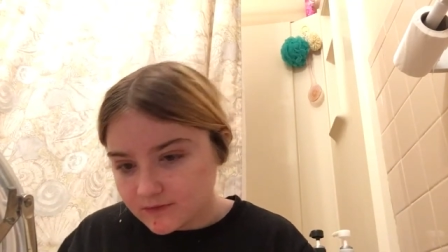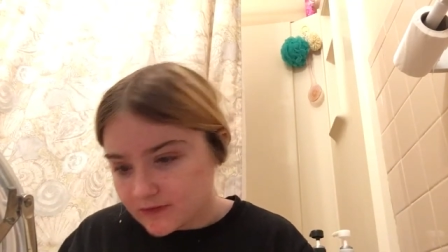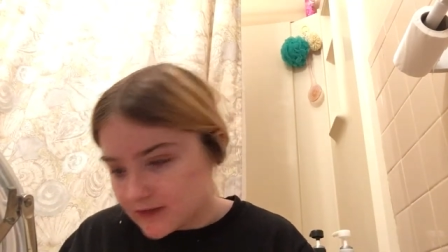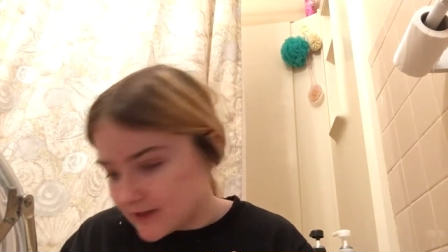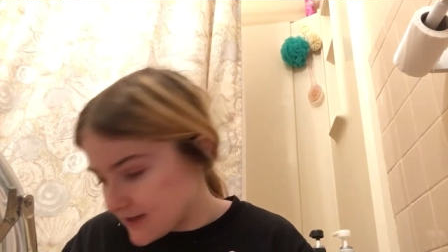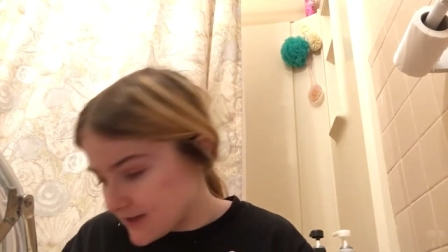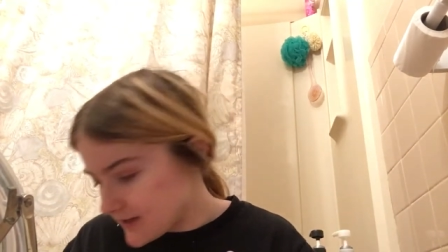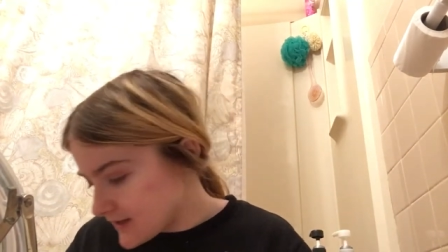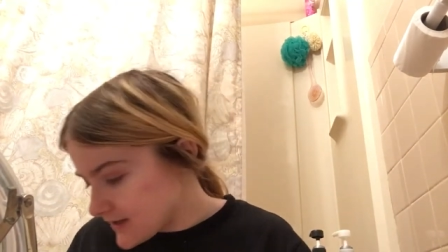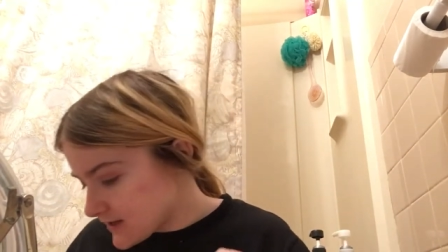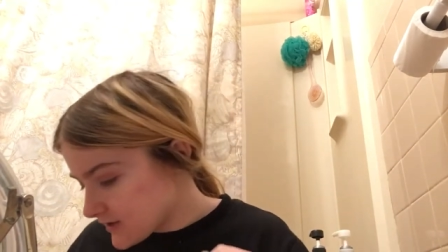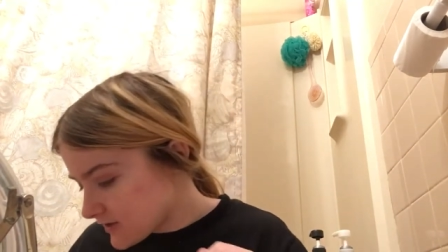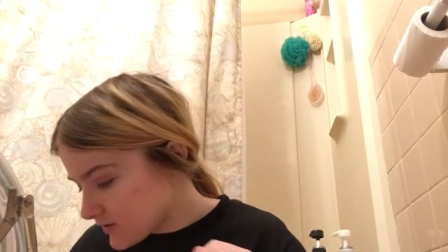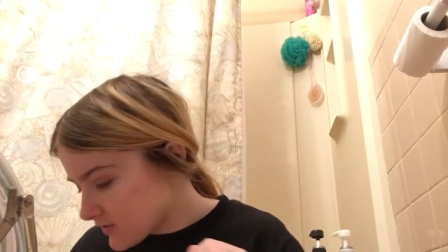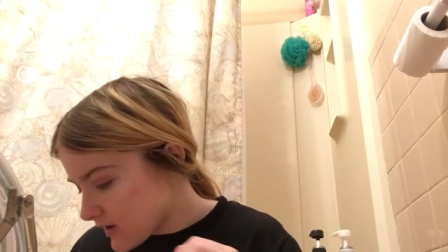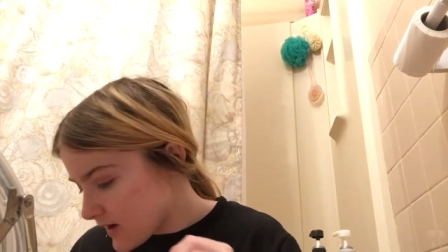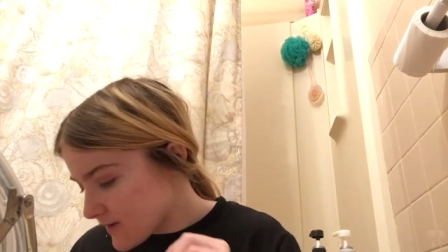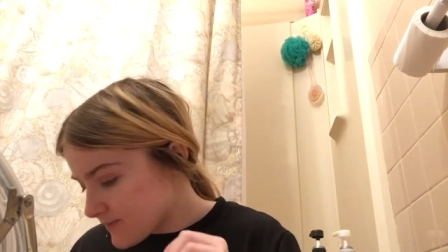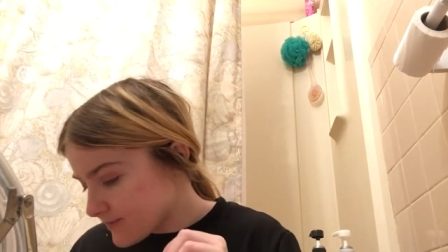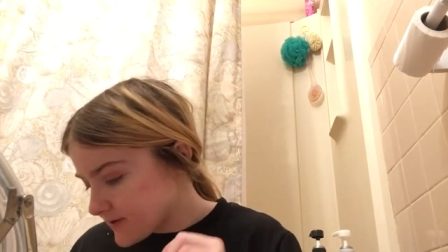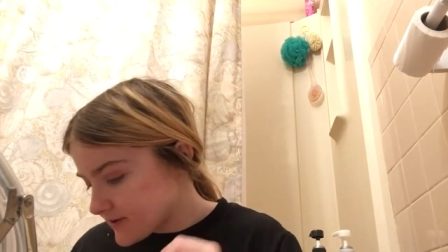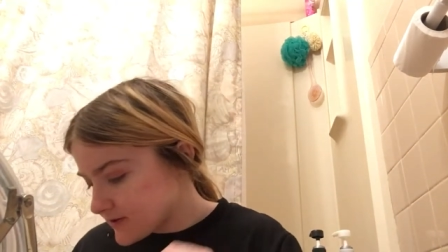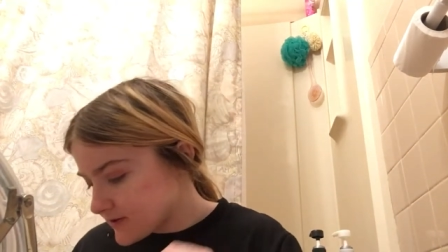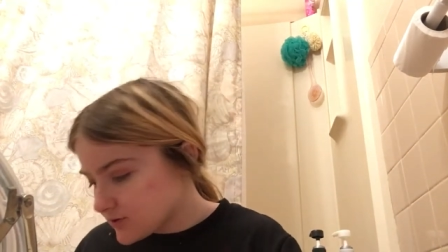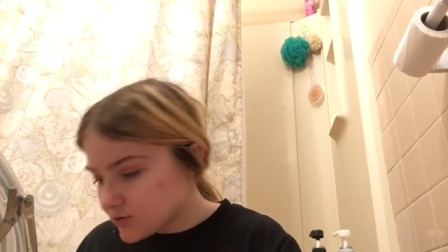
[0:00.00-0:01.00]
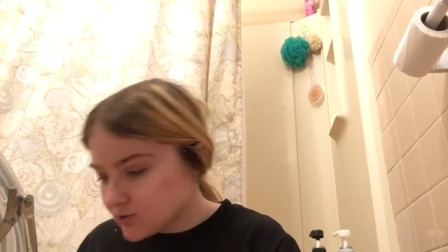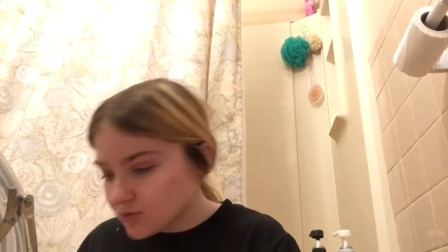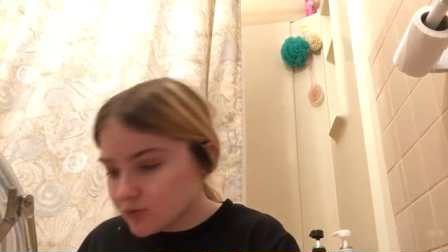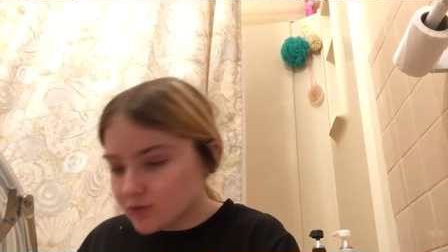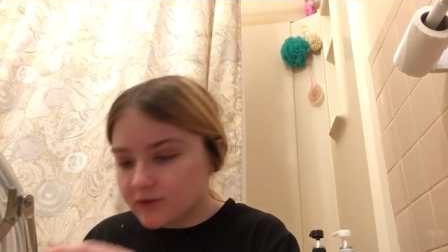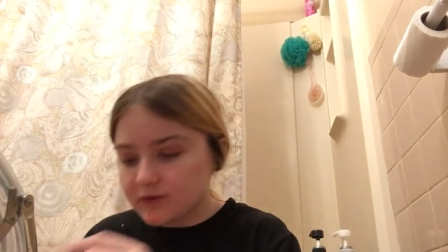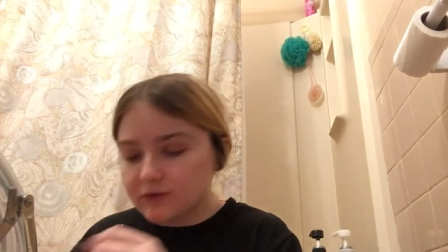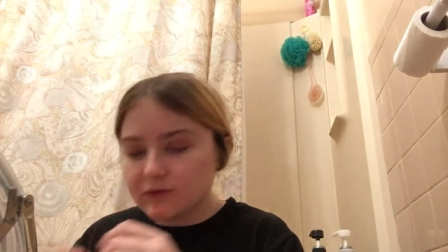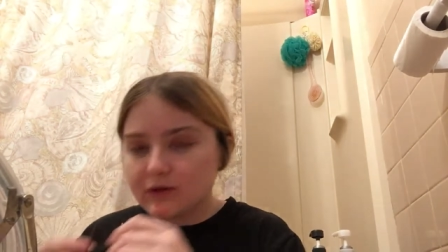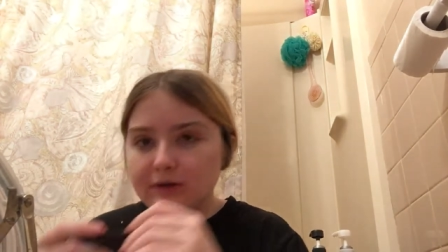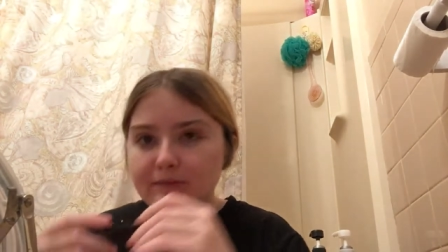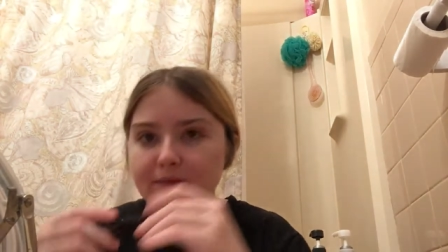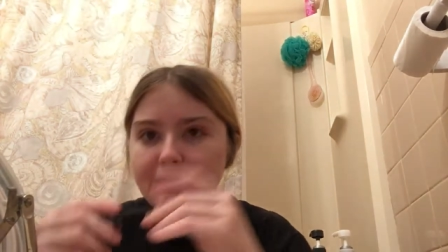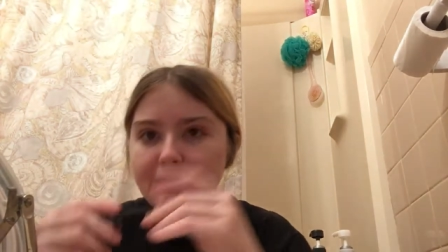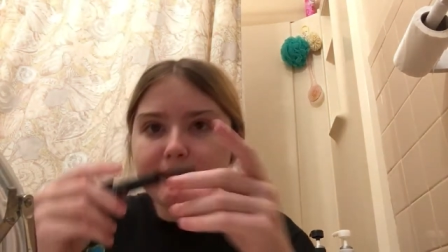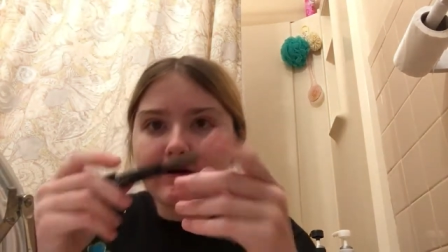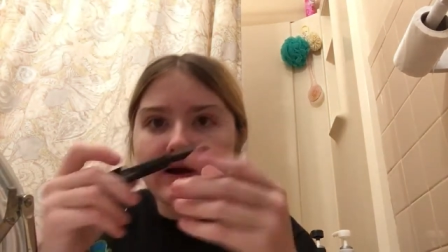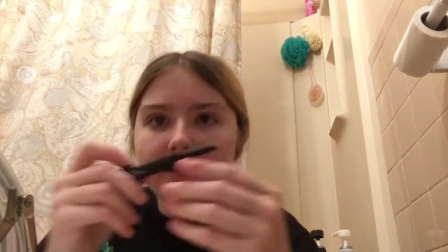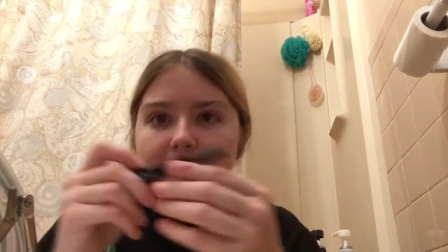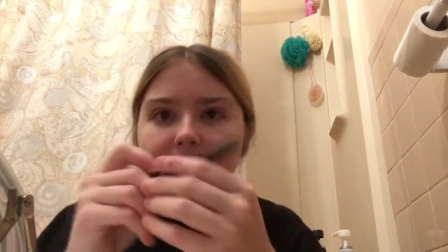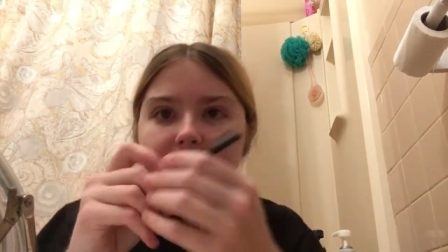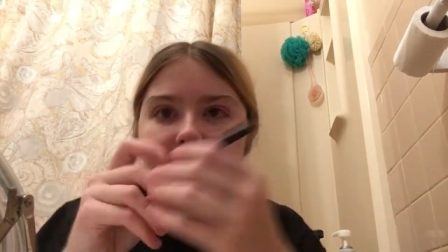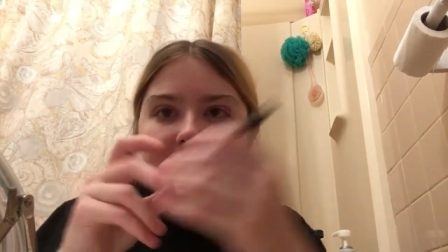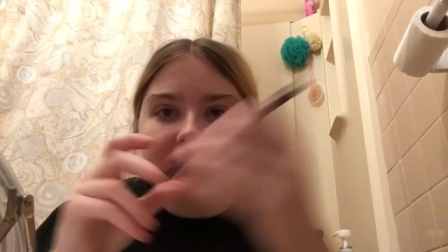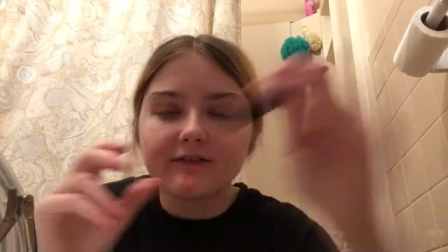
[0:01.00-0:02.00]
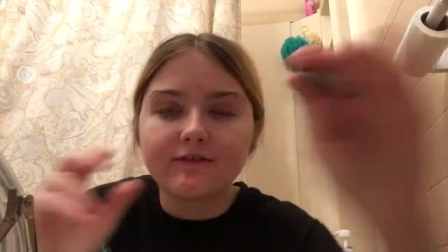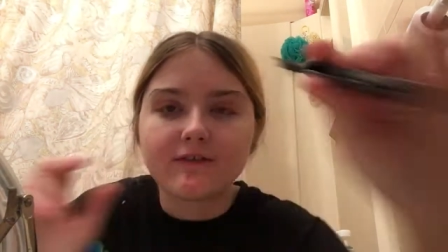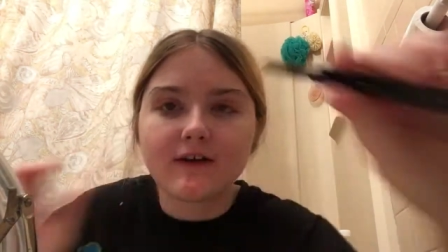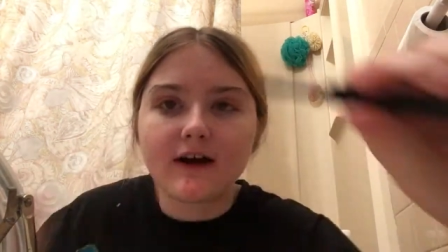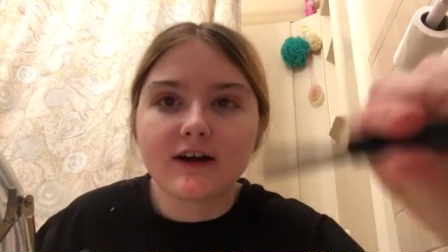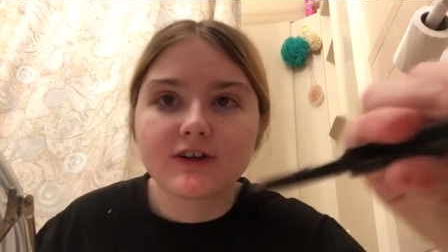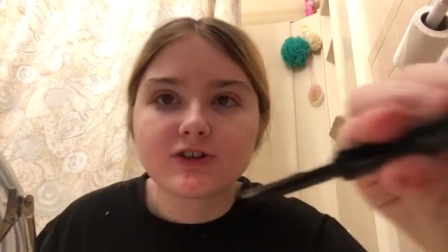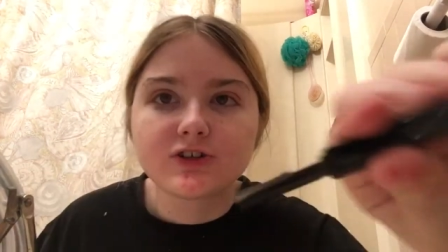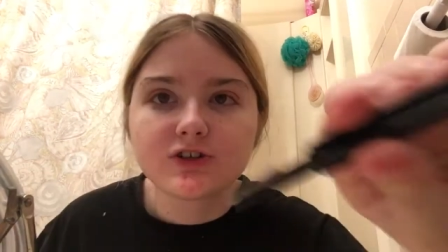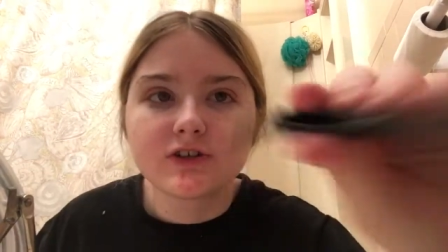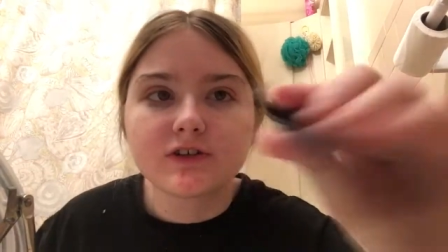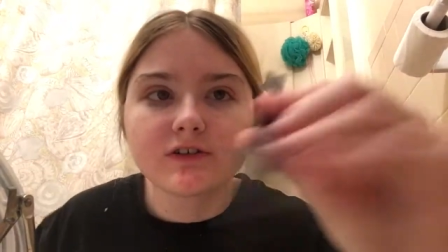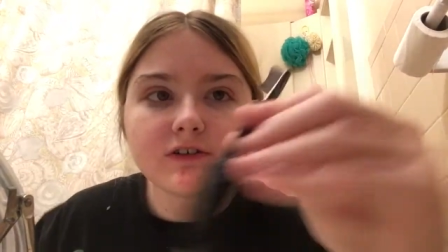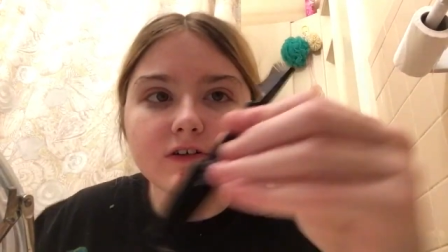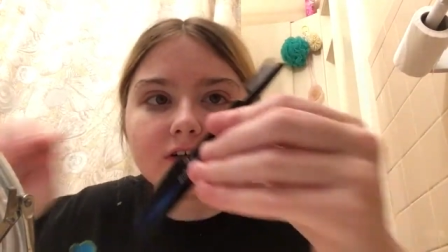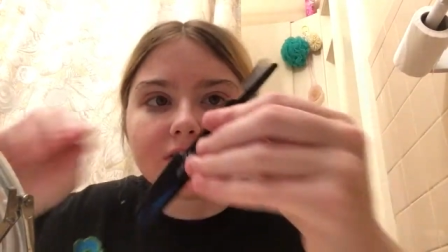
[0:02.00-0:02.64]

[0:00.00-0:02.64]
I did grab this tool, it's one of my mom's that I've been washing.